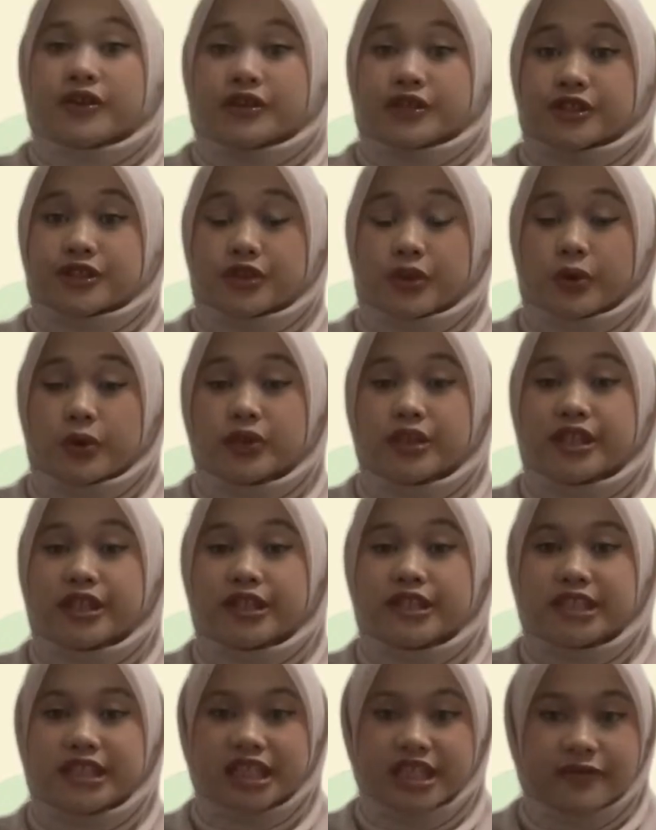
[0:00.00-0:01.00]
So, the
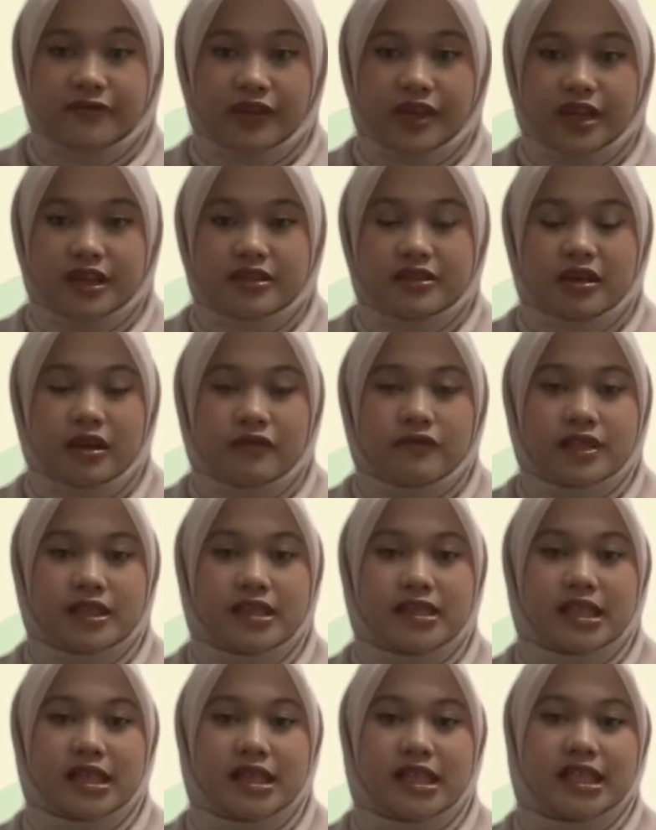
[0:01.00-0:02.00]
significance of this
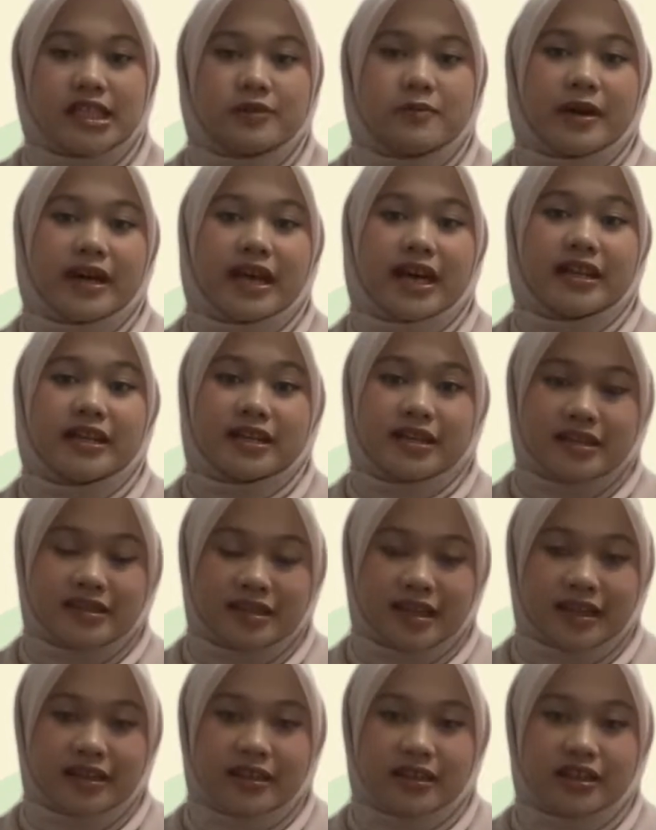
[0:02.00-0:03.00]
study is by
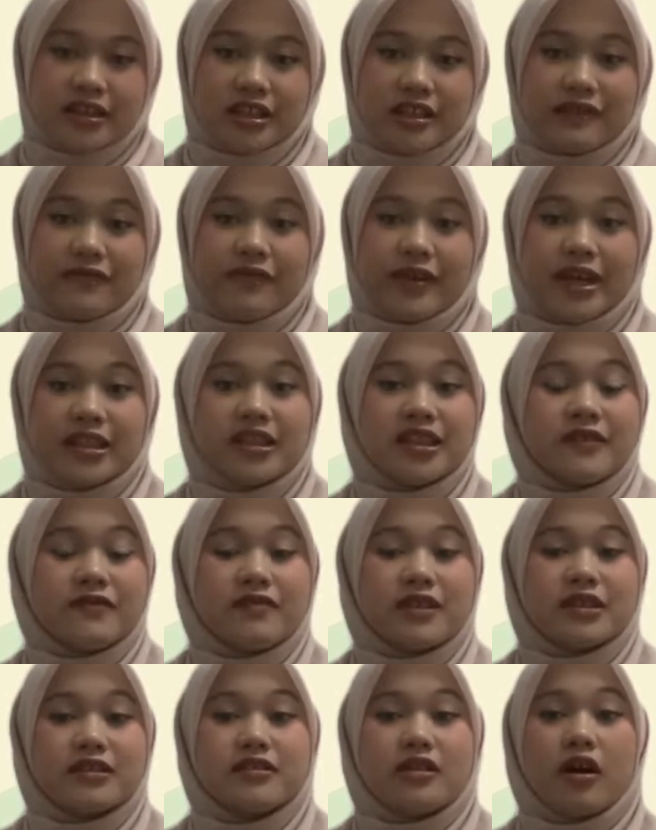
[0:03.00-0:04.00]
understanding the
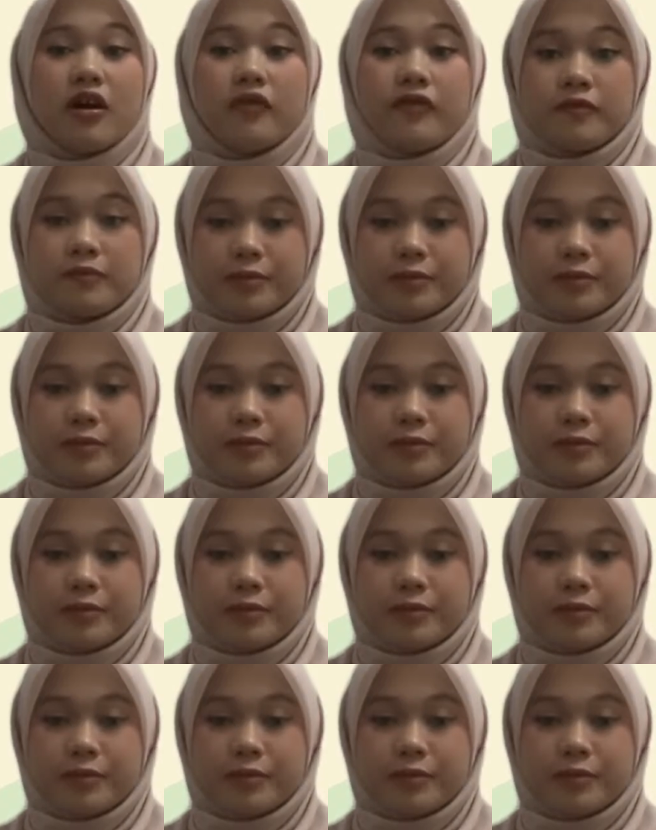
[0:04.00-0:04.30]
effectiveness of